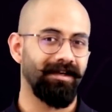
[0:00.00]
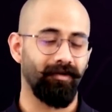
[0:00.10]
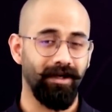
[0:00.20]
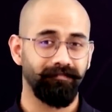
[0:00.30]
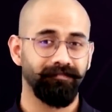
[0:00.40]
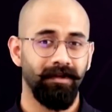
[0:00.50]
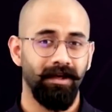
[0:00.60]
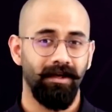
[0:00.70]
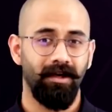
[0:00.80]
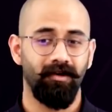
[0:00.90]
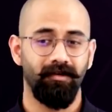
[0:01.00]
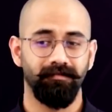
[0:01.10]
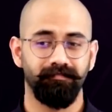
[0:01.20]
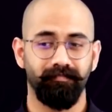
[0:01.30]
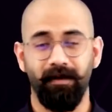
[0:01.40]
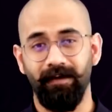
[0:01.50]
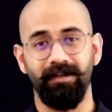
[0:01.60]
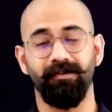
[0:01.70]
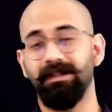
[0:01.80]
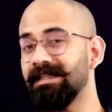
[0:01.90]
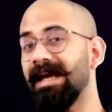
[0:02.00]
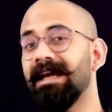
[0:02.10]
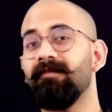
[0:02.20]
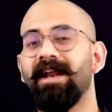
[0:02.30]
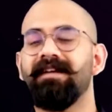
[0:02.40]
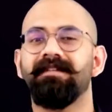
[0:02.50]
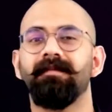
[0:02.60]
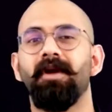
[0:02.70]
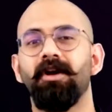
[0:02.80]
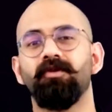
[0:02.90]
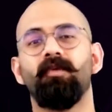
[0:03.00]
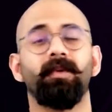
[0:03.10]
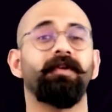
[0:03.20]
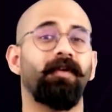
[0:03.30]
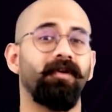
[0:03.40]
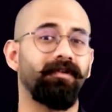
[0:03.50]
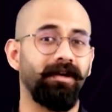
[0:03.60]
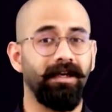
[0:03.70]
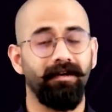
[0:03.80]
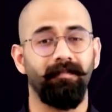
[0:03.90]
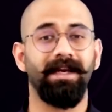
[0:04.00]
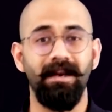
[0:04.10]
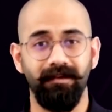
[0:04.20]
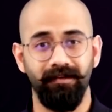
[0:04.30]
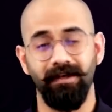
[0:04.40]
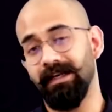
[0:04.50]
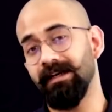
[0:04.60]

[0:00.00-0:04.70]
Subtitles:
Okay, now perfect. So this is again very similar to what we found in mechanics, right?